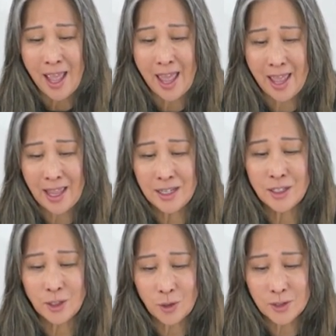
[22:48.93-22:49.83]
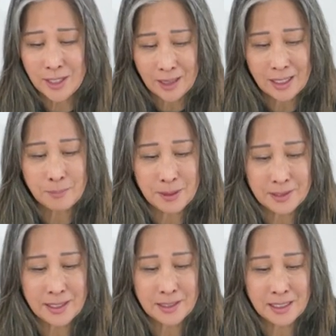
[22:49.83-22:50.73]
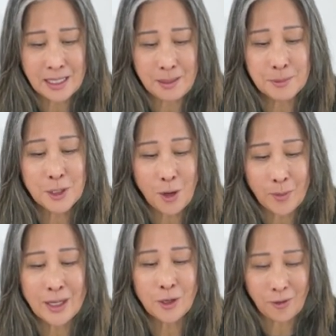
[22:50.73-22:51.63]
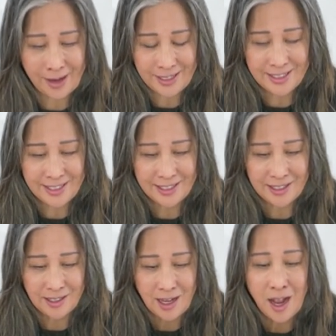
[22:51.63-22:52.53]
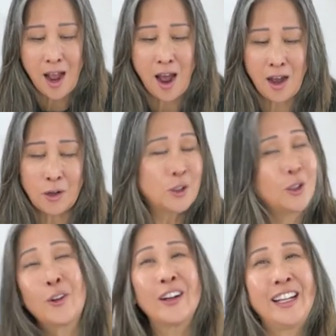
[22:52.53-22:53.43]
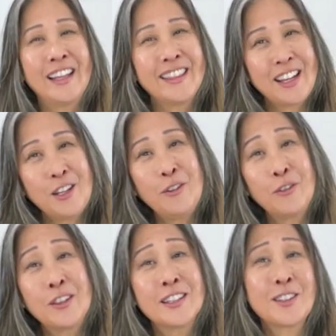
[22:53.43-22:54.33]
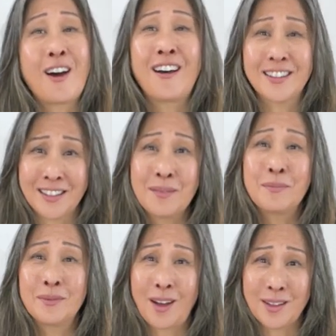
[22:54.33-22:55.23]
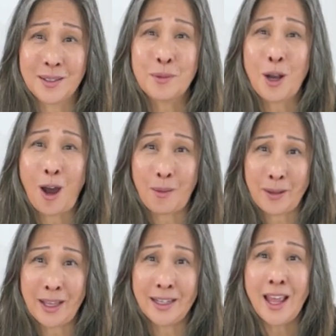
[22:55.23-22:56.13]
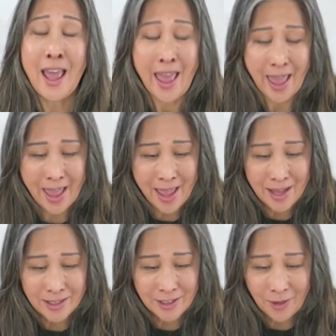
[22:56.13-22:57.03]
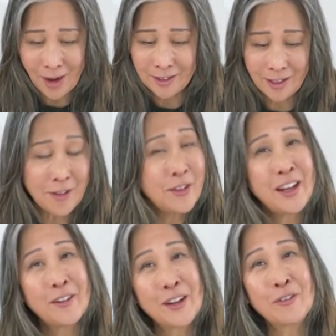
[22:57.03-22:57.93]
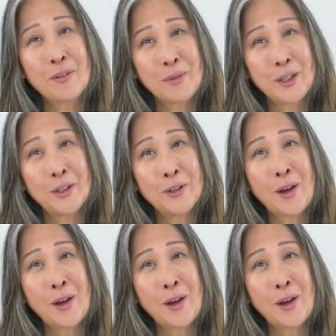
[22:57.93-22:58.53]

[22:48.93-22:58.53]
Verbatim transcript: And your selling business keeps going great. Oh, Gloria, thank you for this awesome, awesome comment. And you know, I love hearing from you.